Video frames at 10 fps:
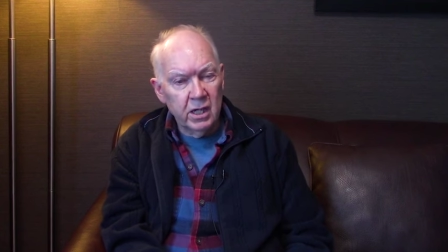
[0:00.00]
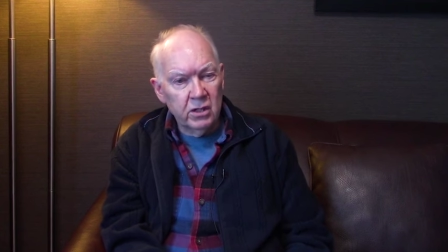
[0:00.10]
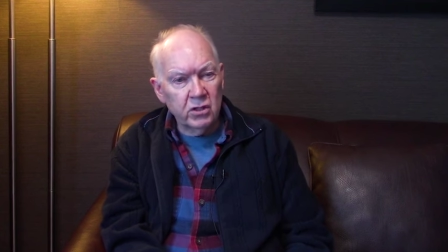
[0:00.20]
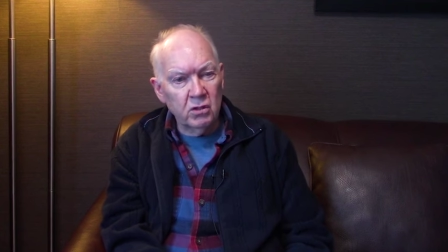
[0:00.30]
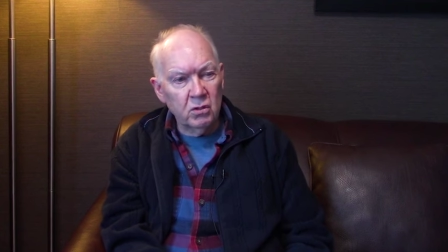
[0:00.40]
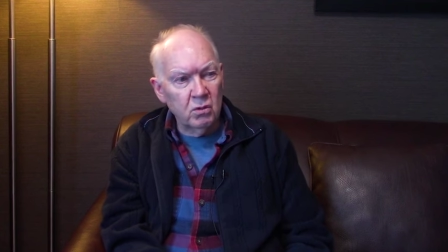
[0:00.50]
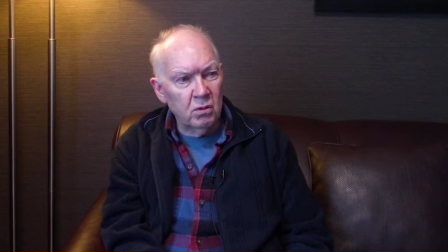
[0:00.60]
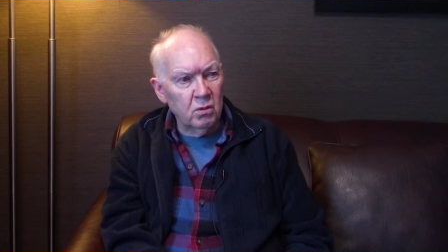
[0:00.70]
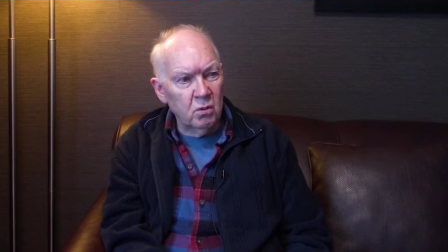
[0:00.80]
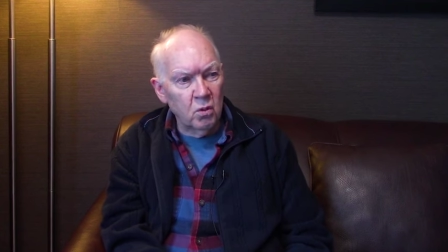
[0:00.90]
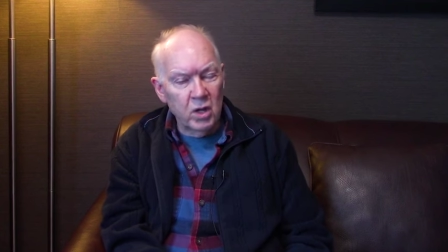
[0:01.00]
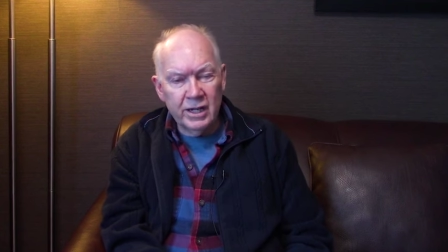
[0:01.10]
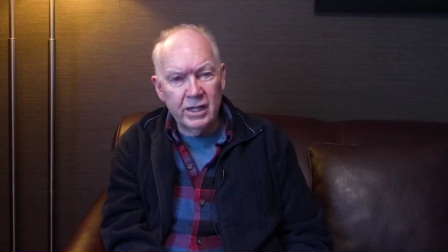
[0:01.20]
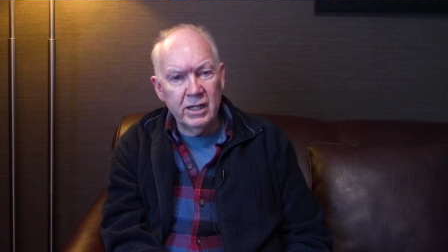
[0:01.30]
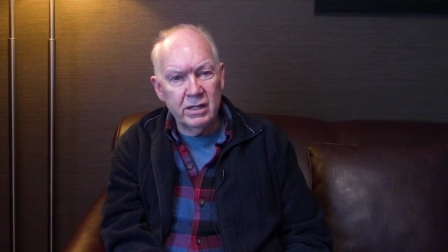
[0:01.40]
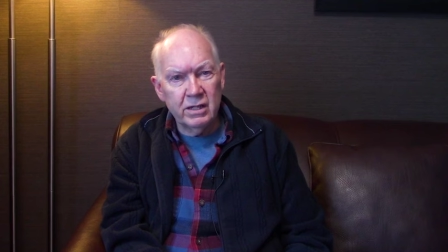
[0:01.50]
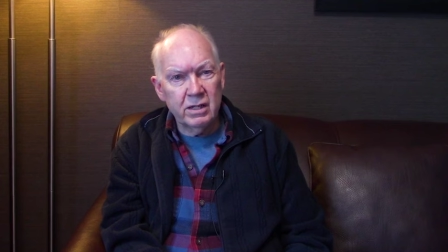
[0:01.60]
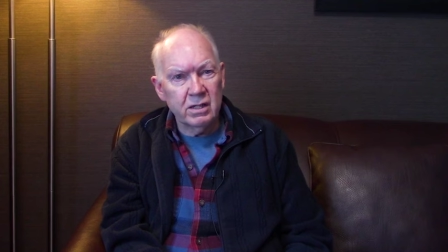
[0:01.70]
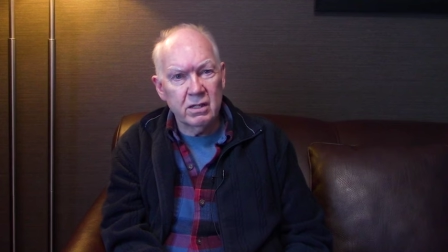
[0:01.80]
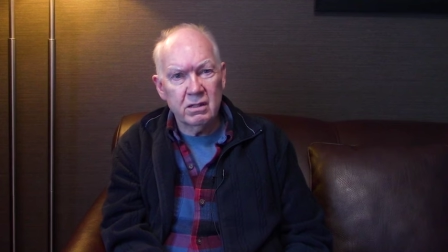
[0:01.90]
So what
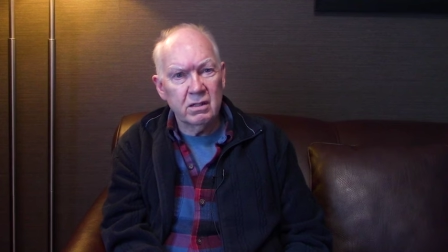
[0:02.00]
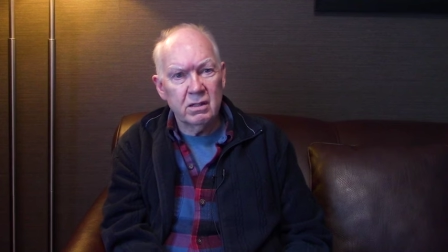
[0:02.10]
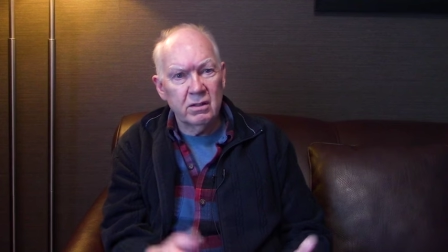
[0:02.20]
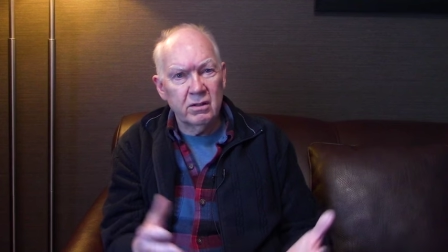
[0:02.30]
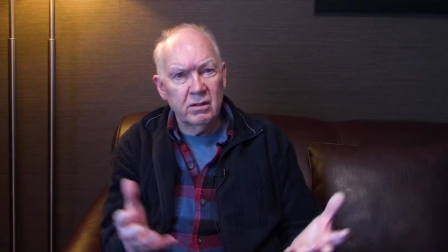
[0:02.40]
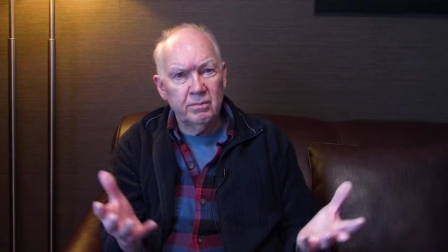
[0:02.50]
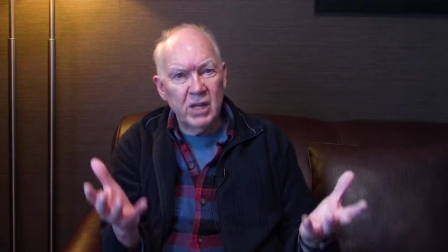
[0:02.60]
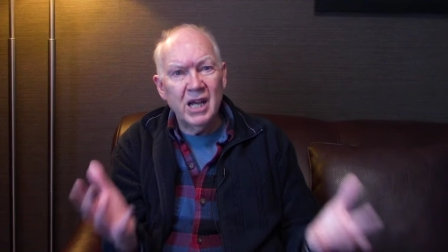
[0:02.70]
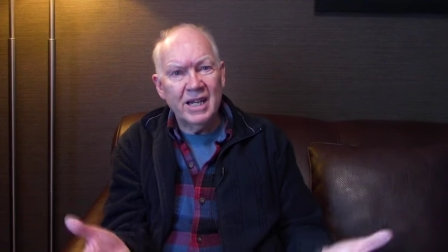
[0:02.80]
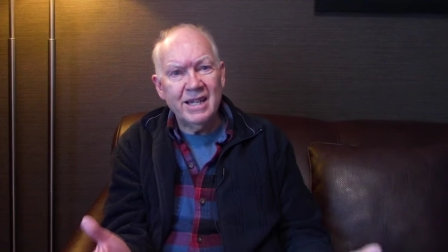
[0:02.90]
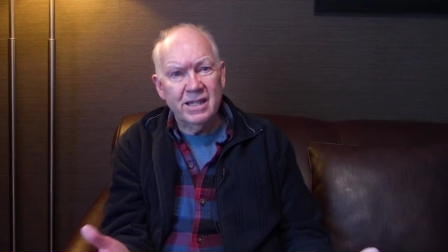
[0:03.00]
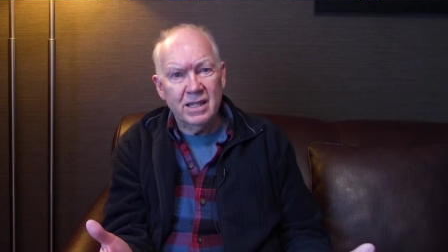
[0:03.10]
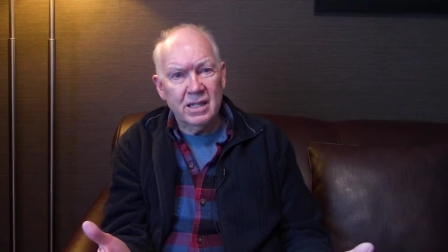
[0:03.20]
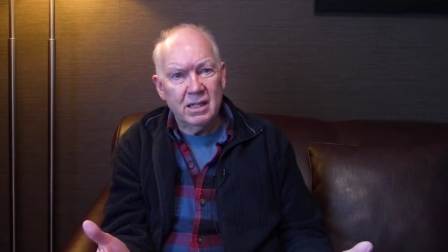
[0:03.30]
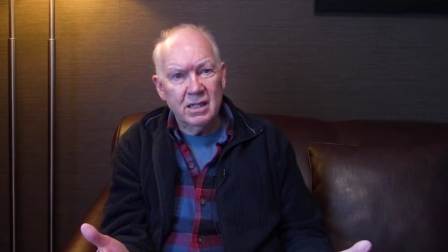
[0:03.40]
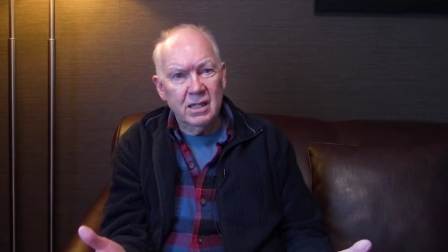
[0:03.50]
is behind this?